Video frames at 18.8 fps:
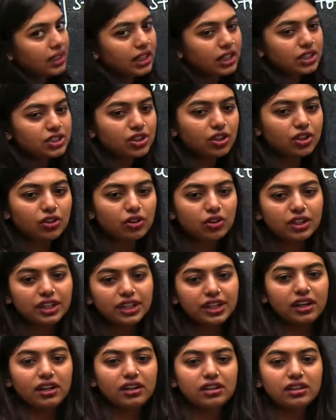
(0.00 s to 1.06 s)
Yes or no,
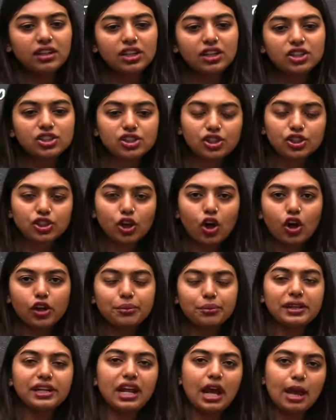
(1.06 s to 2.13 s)
clear? So,
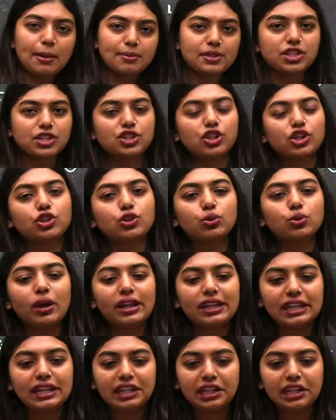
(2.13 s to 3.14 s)
Dorman, abscission 2 and